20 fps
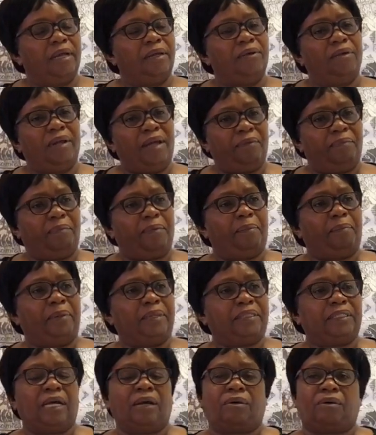And you have
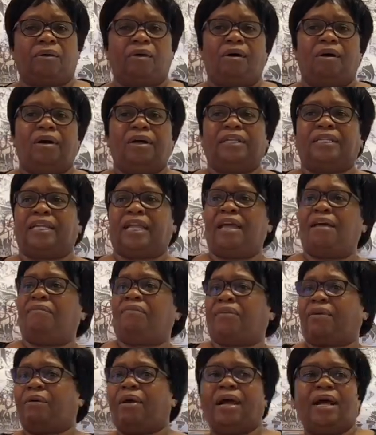people say, God
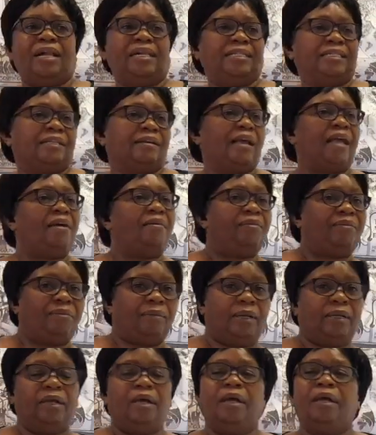gave quails,
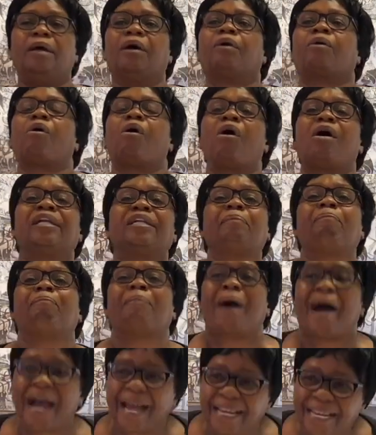God
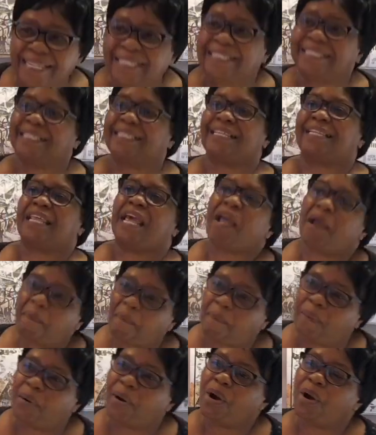punished
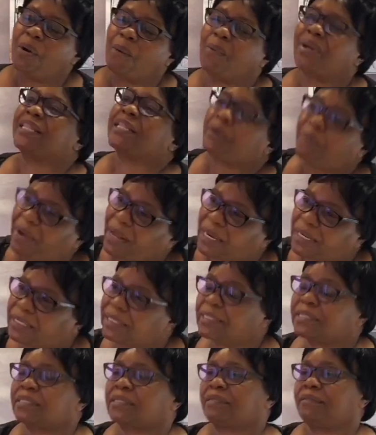them with
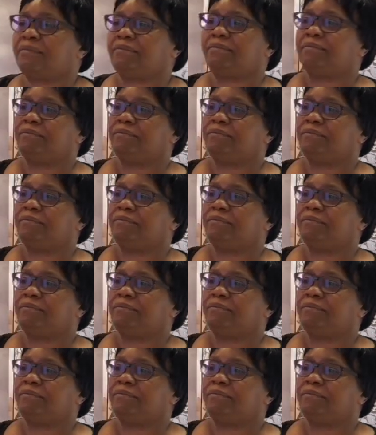quails.